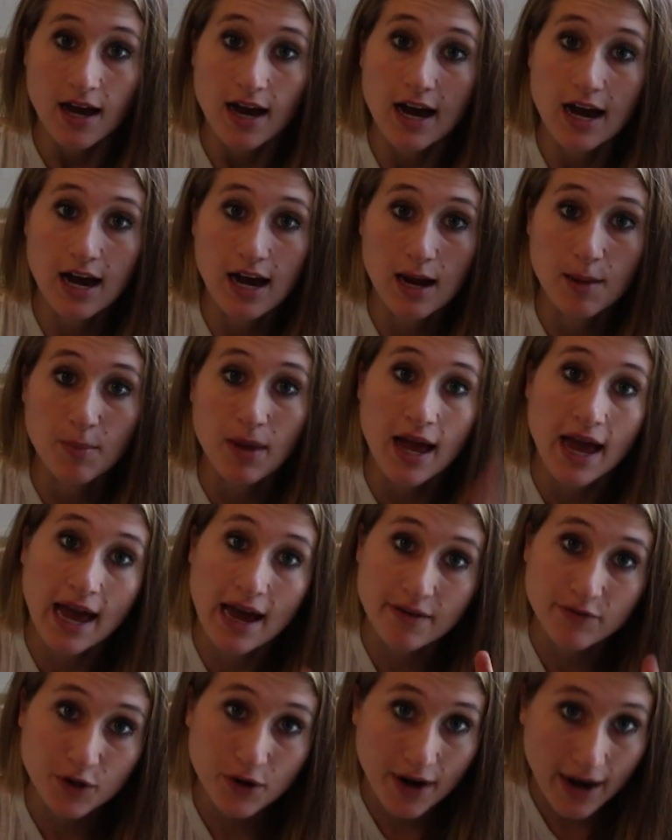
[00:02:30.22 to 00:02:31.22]

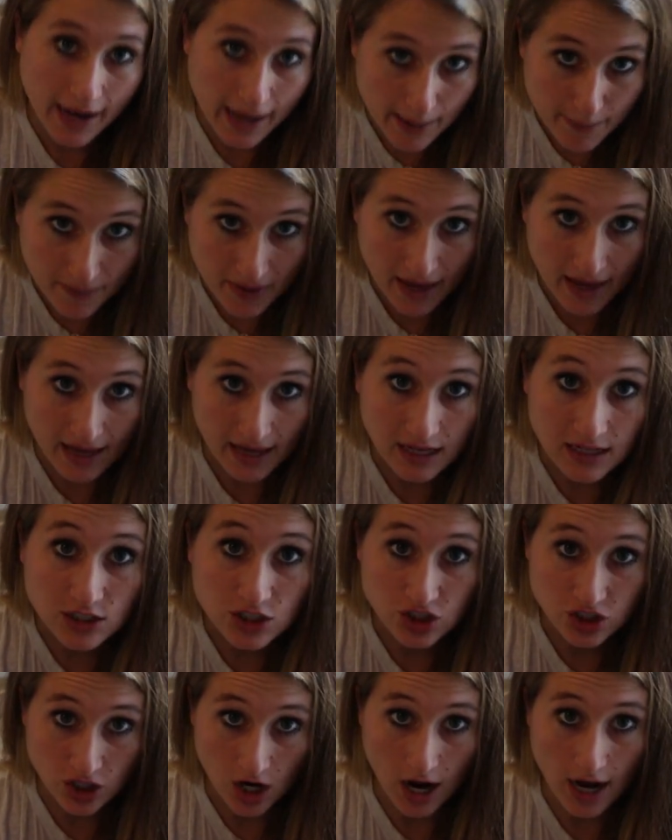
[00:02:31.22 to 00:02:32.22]
Have your Hep A
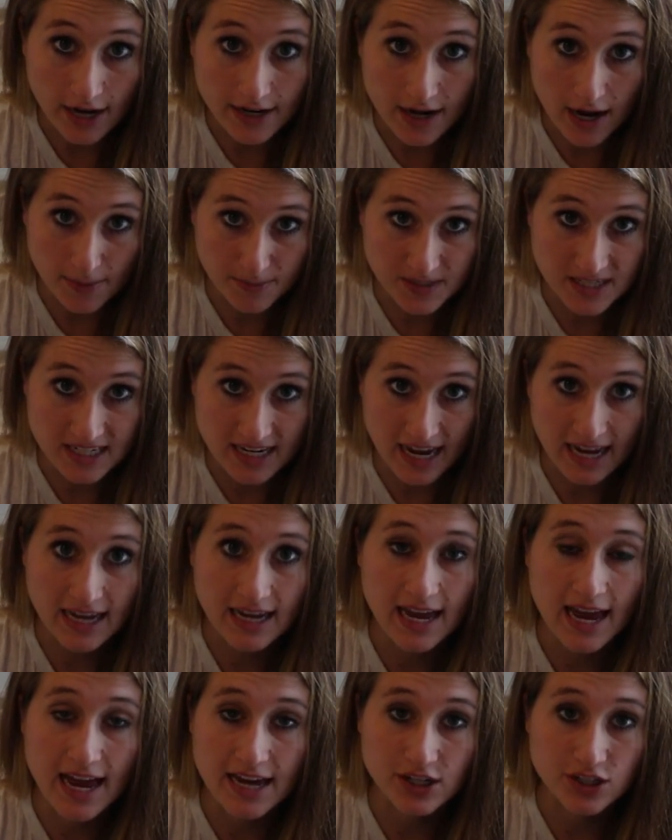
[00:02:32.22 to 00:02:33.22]
shot up to
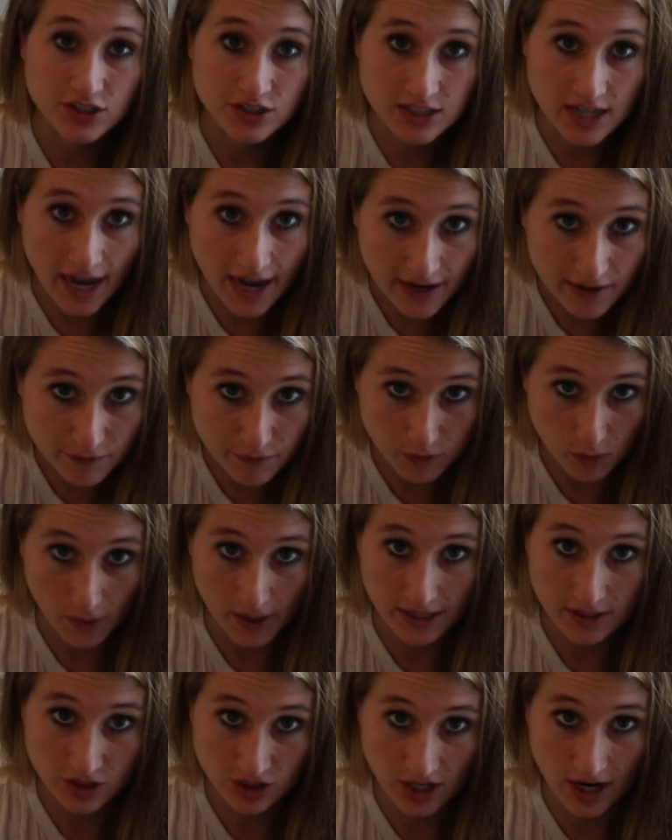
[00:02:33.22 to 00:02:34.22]
date and your
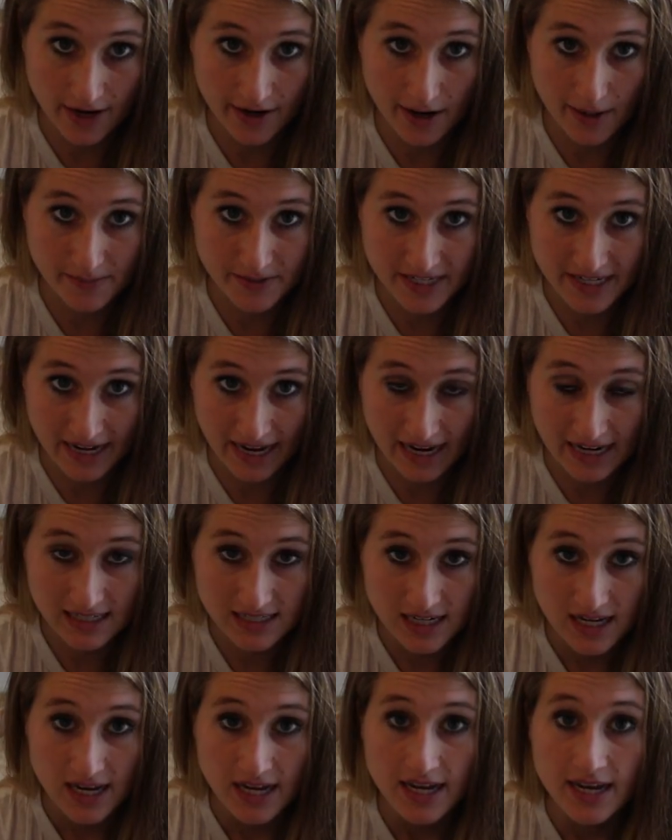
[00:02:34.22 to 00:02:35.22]
typhoid shot up to
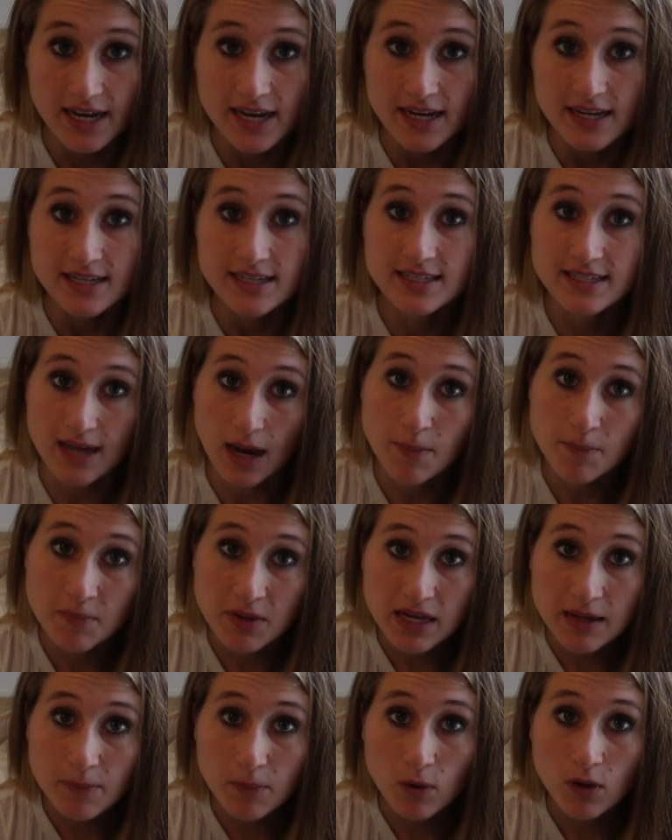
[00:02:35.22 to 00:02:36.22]
date. Some
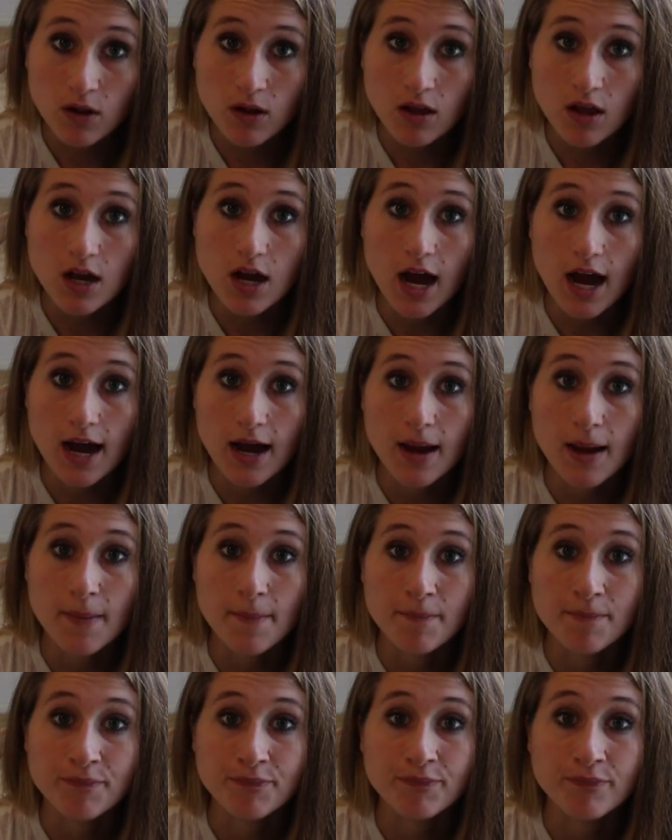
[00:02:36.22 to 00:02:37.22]
people
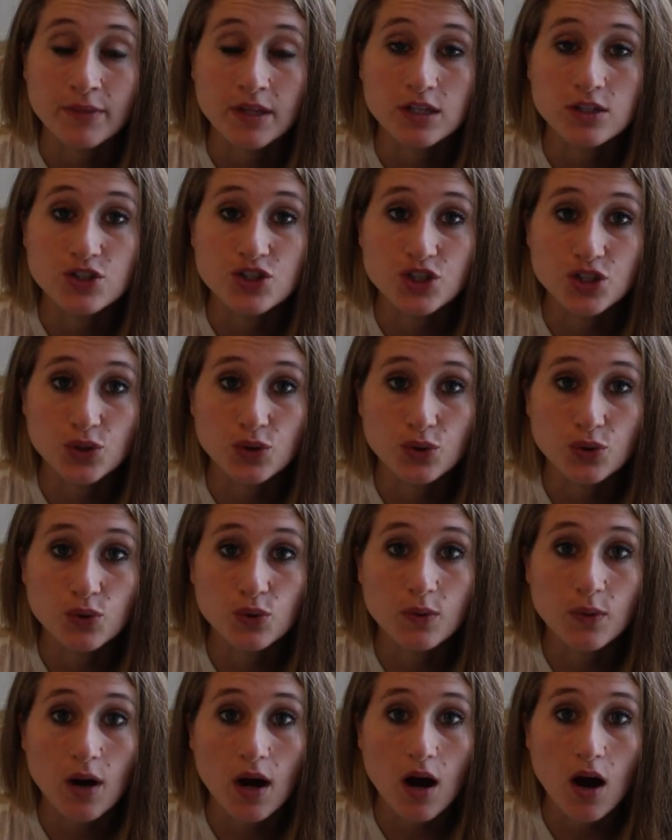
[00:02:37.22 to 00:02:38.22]

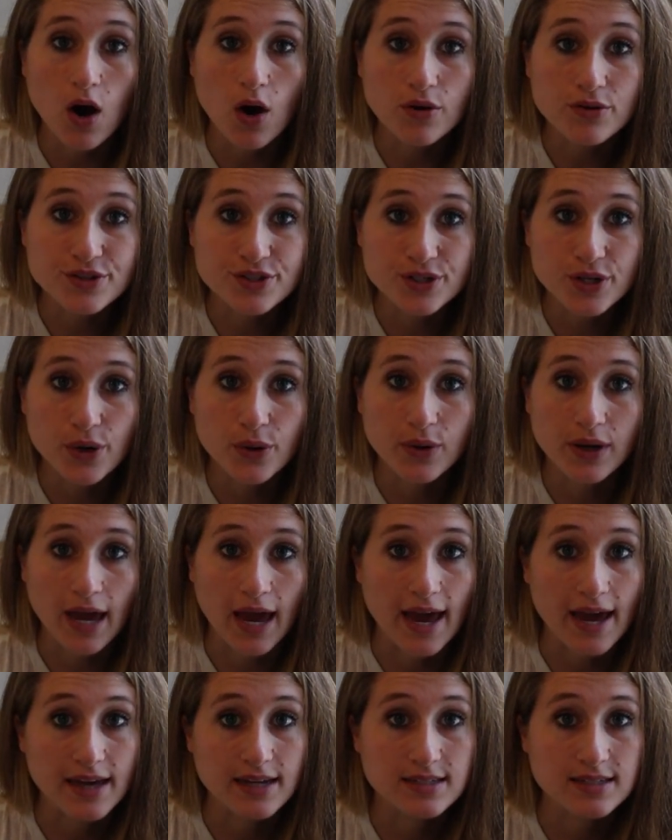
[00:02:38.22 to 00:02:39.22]
do also
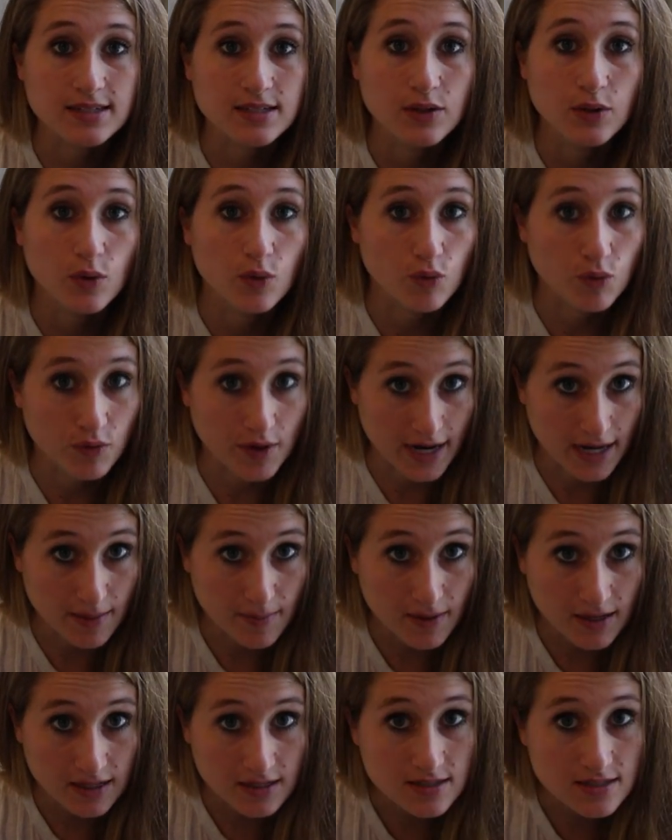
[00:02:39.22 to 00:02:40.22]
get
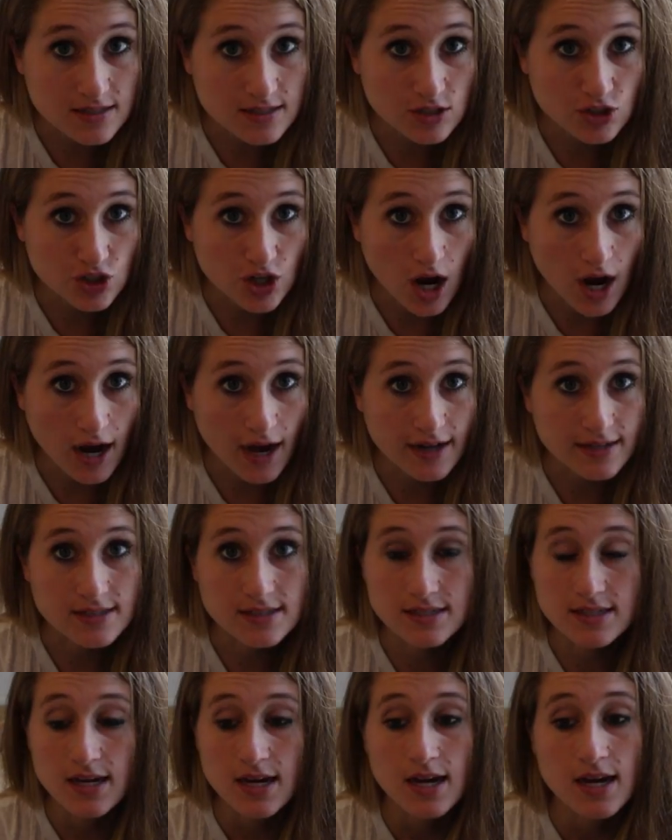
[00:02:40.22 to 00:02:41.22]
rabies
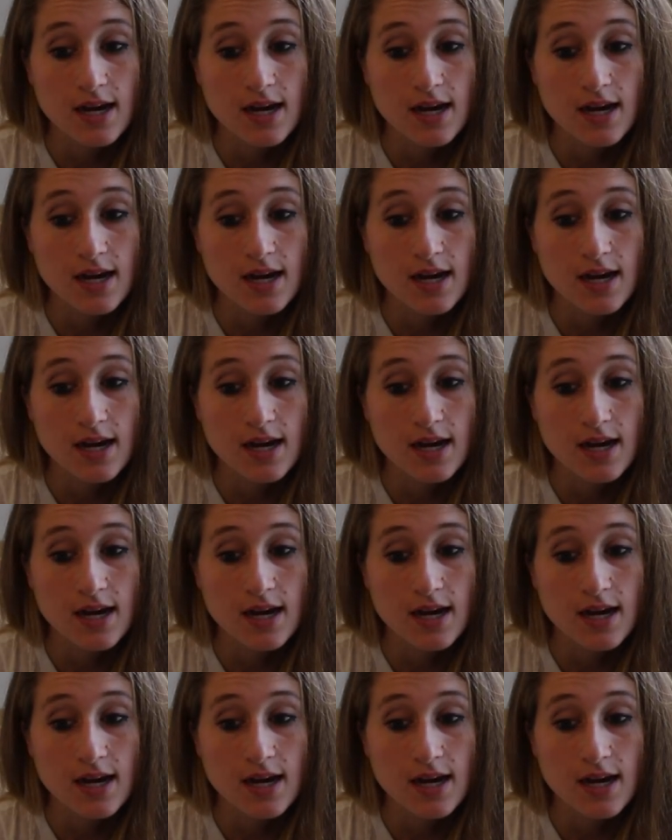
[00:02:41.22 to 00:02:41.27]
shots,